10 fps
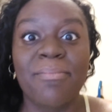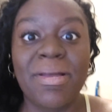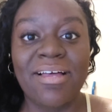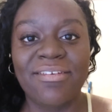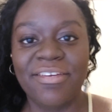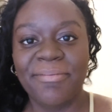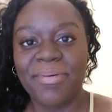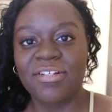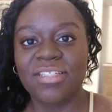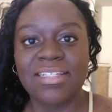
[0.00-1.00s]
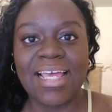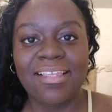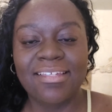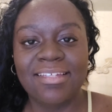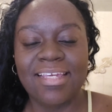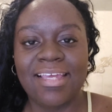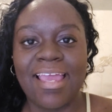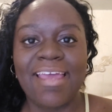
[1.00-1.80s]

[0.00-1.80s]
about your personality